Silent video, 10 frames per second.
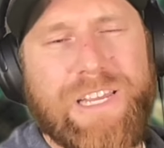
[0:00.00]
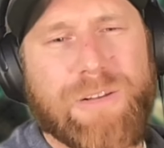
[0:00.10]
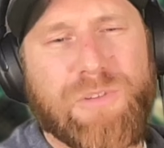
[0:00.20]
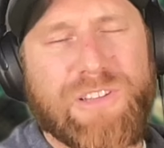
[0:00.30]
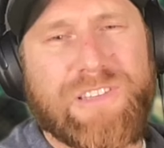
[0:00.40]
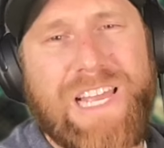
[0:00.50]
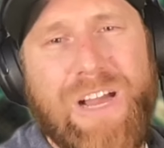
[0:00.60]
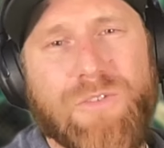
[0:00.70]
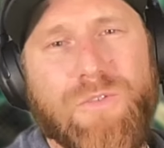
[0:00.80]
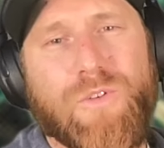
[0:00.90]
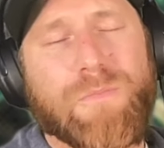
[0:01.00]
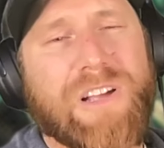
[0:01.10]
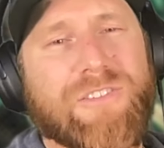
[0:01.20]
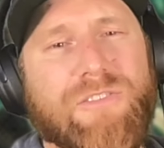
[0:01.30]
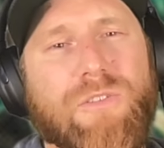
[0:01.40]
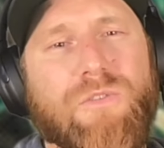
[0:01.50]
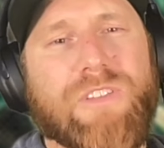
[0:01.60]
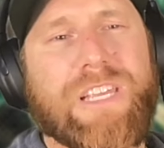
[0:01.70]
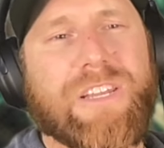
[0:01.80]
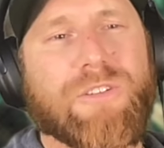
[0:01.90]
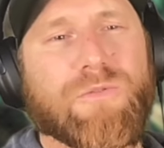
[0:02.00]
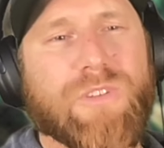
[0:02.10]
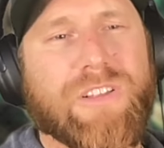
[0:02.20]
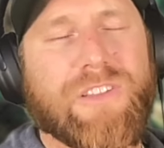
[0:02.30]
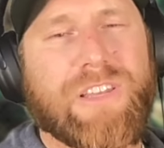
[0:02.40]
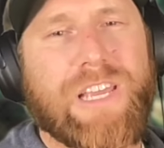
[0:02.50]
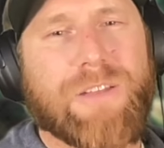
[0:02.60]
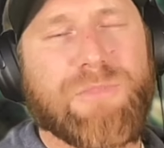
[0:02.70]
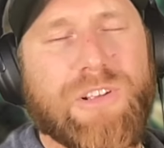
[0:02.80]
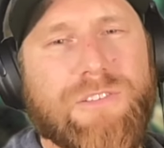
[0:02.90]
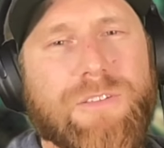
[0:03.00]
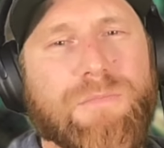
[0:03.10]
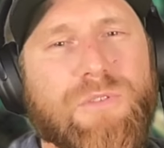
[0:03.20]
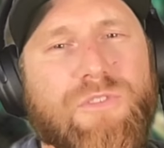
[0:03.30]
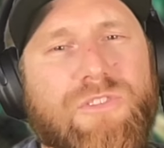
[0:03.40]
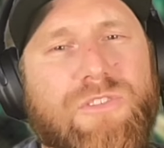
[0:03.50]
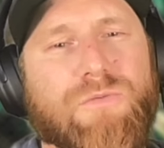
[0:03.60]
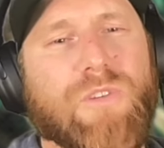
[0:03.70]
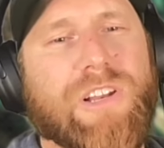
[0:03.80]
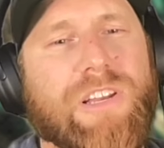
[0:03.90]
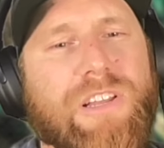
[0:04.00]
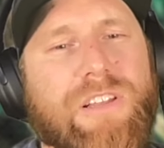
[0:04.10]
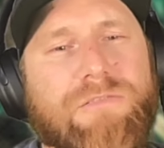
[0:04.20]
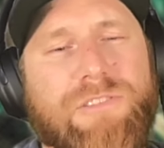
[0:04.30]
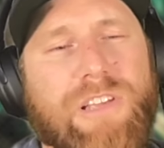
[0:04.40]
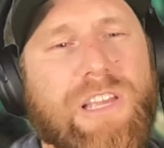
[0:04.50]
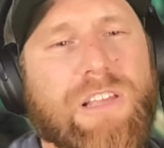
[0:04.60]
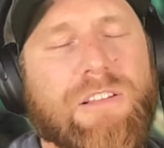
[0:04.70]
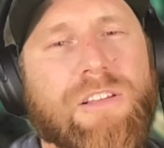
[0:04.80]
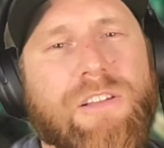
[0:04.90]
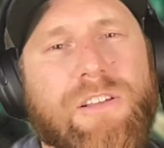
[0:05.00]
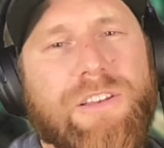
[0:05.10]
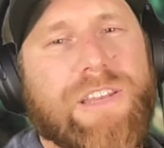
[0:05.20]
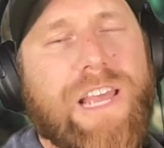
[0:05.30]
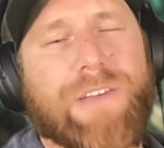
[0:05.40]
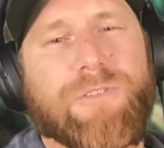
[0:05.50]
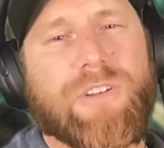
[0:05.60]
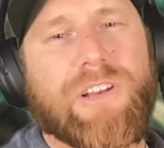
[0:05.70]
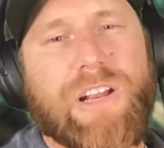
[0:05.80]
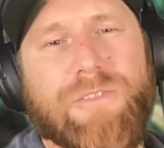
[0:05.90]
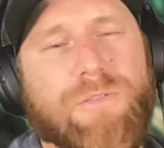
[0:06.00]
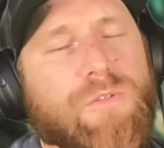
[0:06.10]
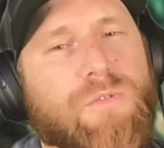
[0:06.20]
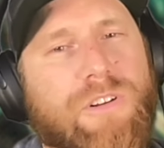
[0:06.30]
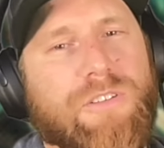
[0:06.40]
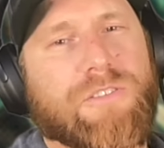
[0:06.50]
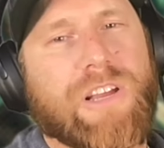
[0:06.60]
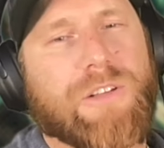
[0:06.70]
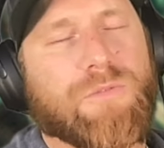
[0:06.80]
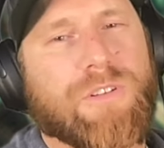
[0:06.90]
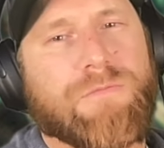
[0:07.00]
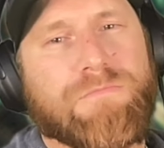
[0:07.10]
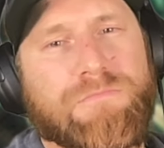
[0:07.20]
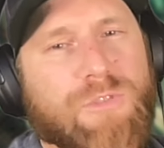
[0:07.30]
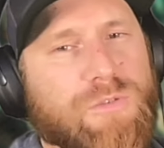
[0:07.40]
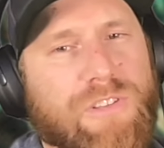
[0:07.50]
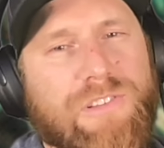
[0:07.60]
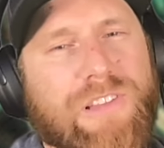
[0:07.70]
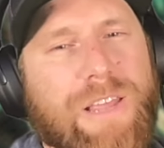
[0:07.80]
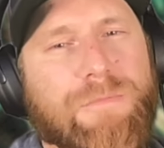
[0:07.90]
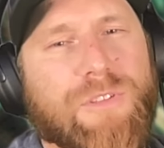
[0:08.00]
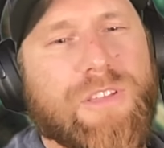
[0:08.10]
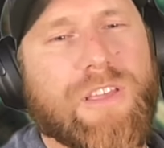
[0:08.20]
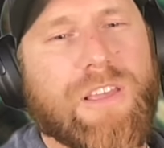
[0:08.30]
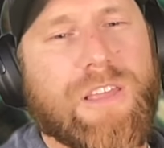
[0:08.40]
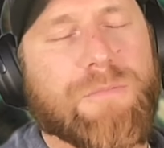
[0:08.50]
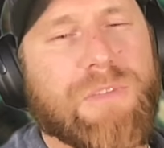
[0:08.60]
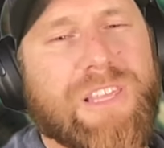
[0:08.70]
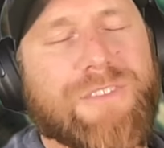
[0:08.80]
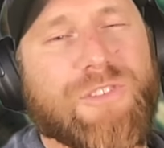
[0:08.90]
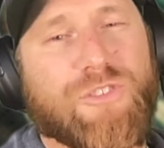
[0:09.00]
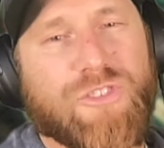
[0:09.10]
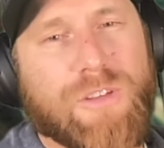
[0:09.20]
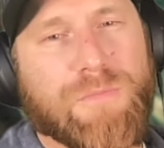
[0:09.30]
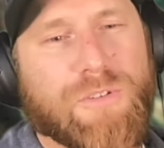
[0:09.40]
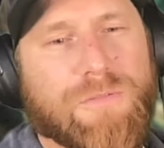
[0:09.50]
Databricks down, or by just totally getting rid of the Databricks compute and just running it, say, Daft on an Airflow worker, right? It would do the same thing and be even cheaper.